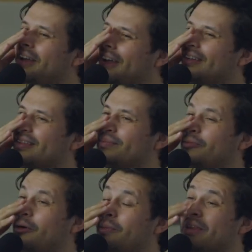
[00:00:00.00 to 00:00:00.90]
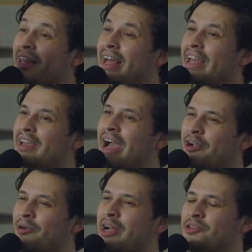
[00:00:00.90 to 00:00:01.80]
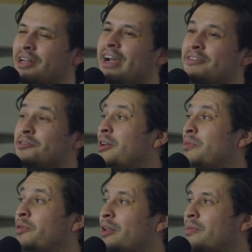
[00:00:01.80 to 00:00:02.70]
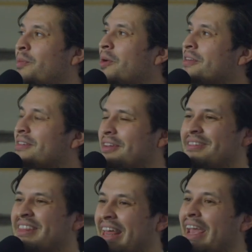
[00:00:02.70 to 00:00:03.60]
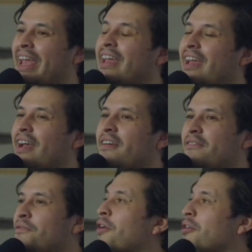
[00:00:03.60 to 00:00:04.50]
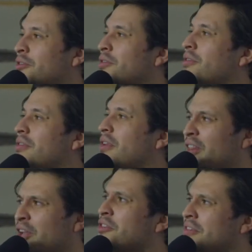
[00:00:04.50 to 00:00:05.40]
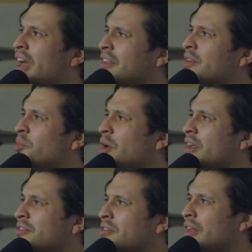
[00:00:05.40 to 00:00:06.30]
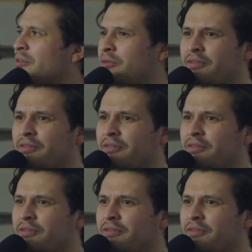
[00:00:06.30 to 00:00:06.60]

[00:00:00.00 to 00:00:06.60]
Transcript: It's like the moment like I graduated high school and I moved out of my parents' house. They felt a little sad and depressed. oh, like yeah.